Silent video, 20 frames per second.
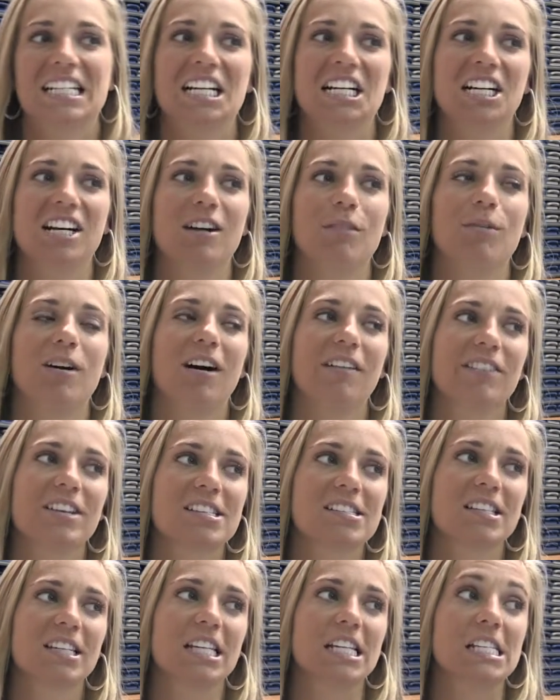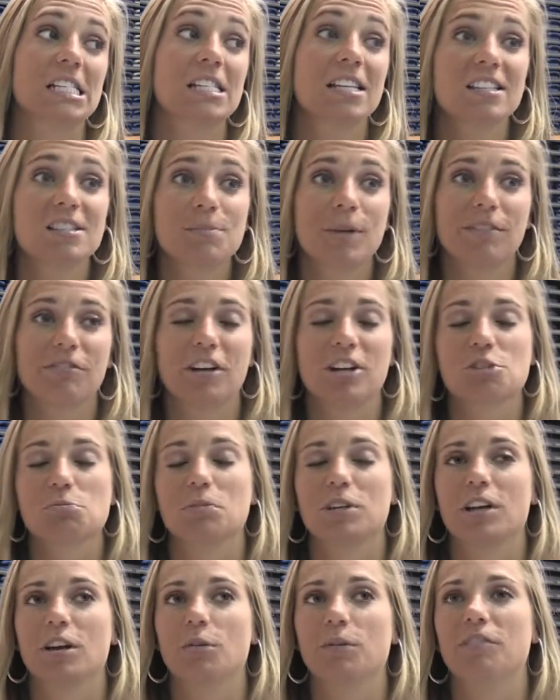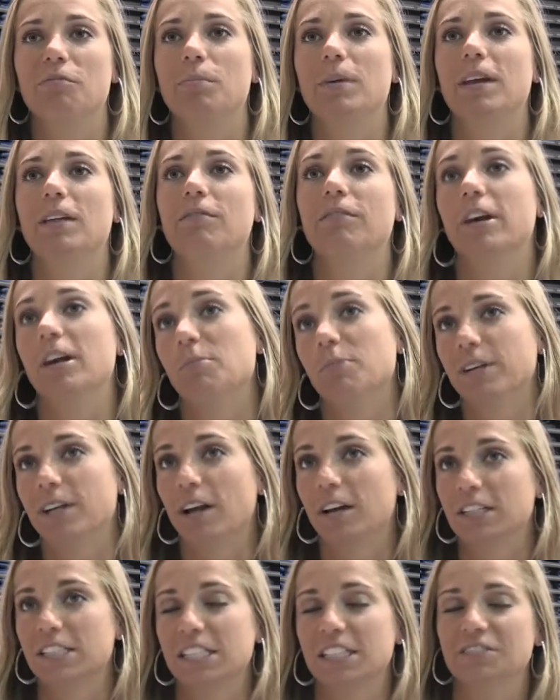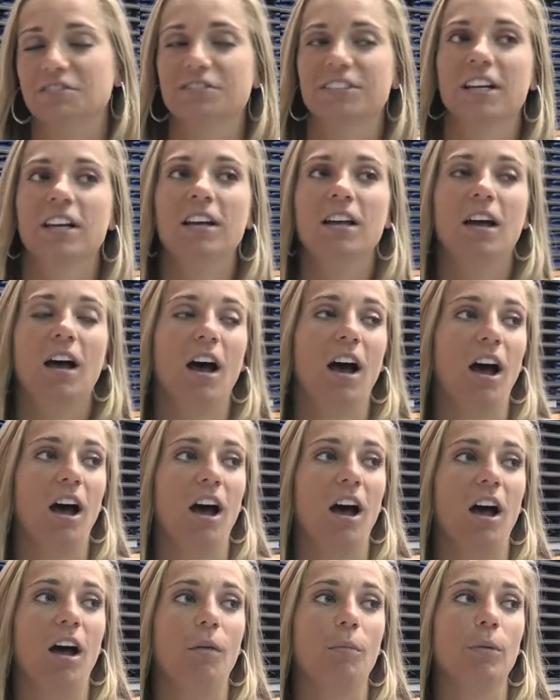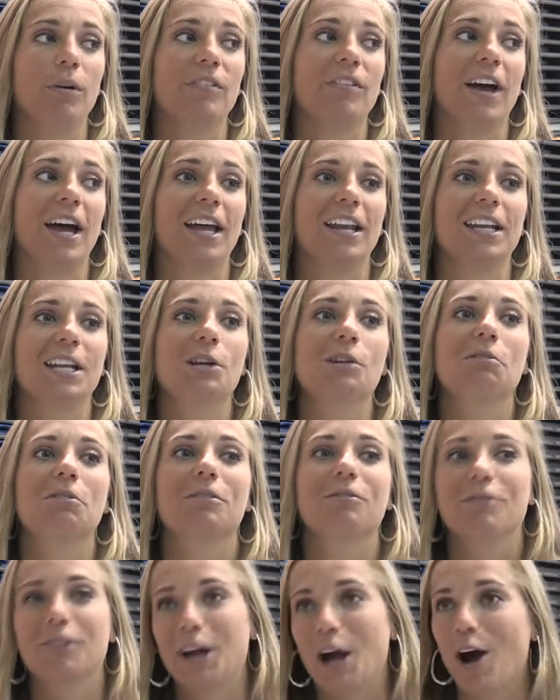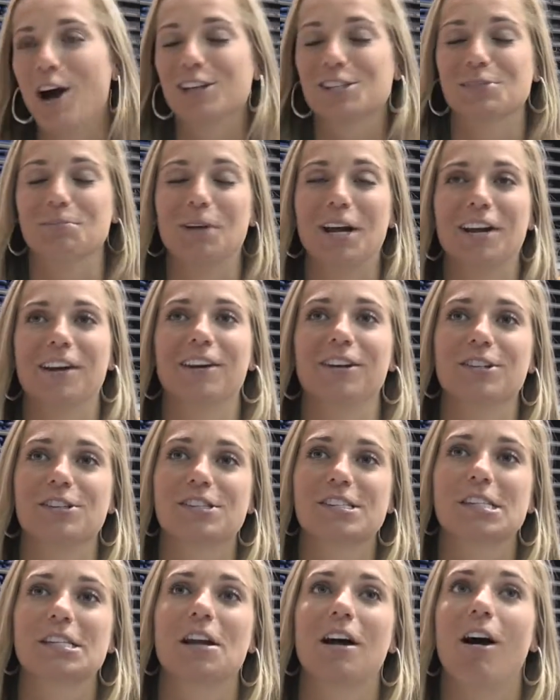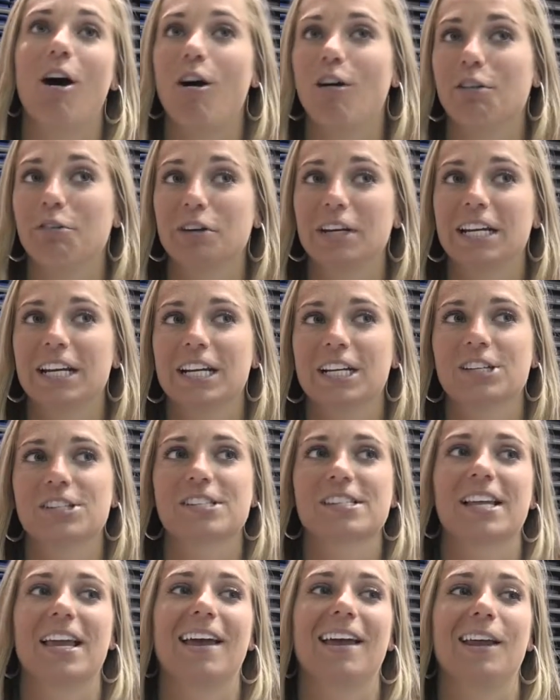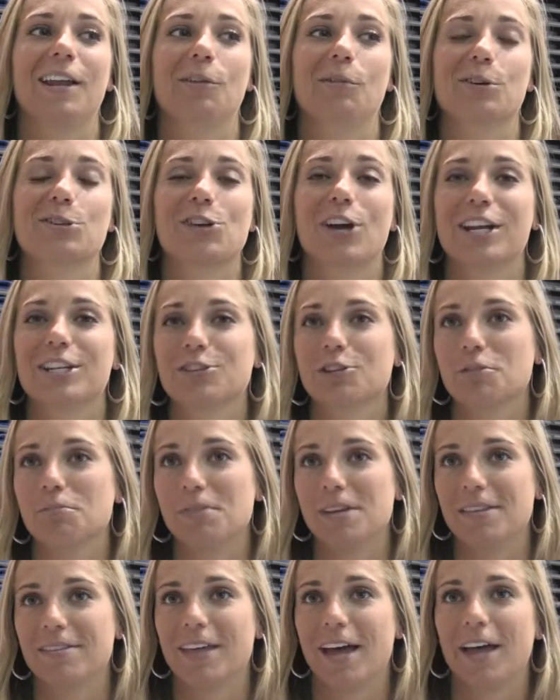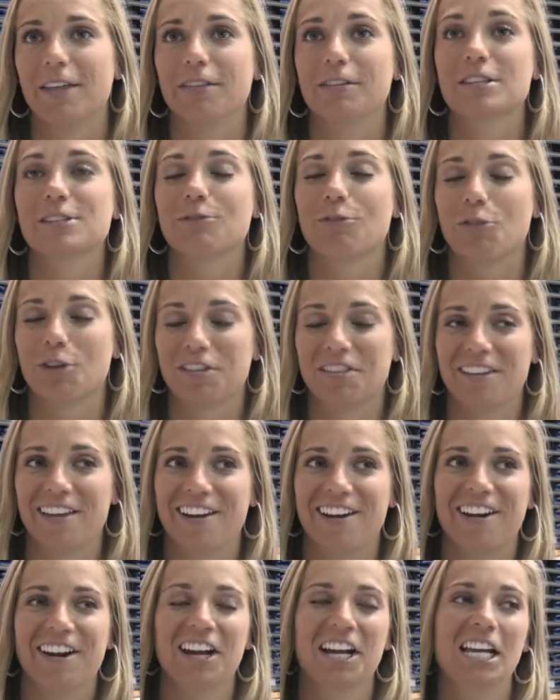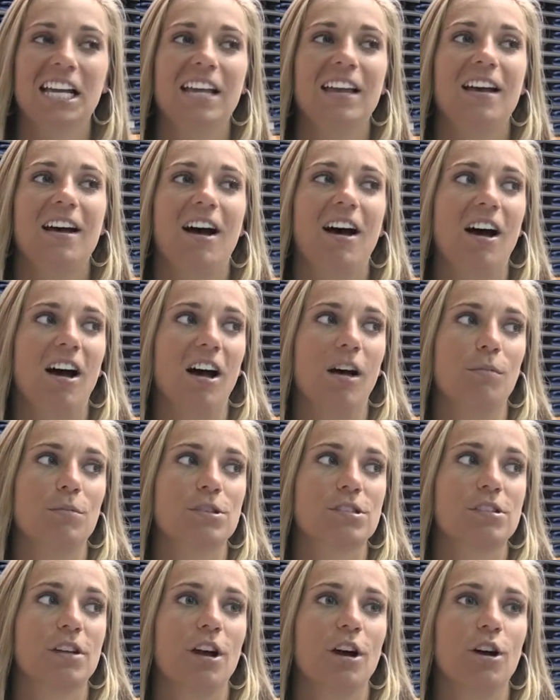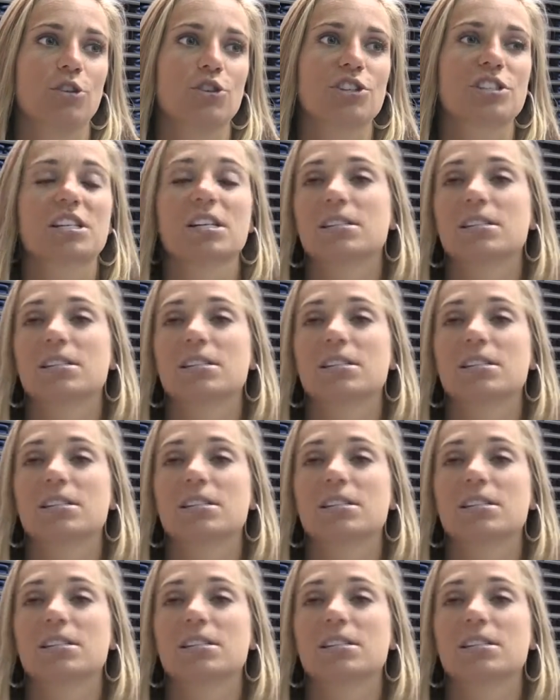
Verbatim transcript: um, obviously, since my freshman year, we've been very productive. Um, we've had awesome records all three years, and we're trying to repeat that this fourth year. Um, so just